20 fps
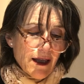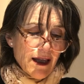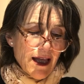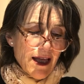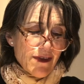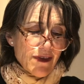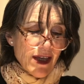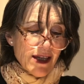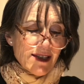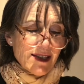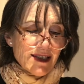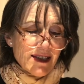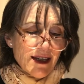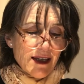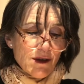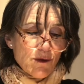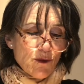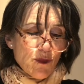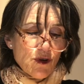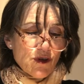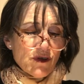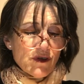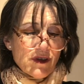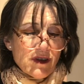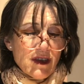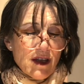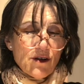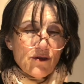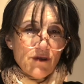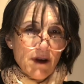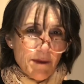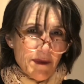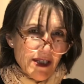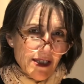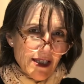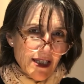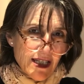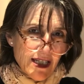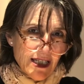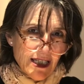Thus it was the
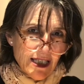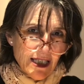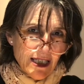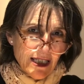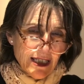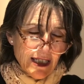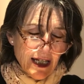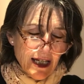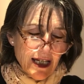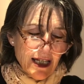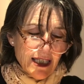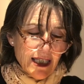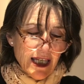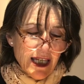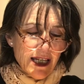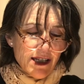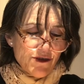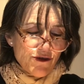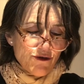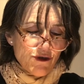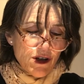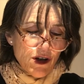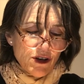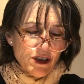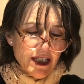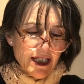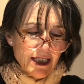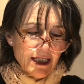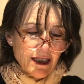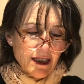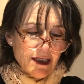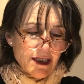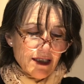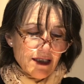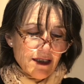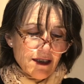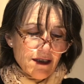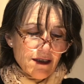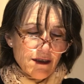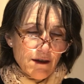grimaces, the
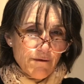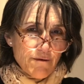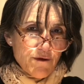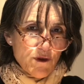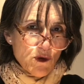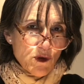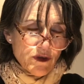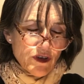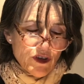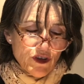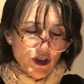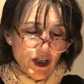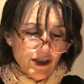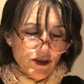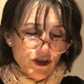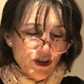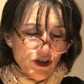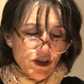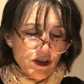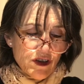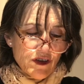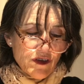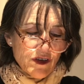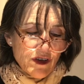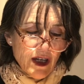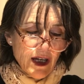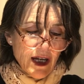histrionics, the false gestures,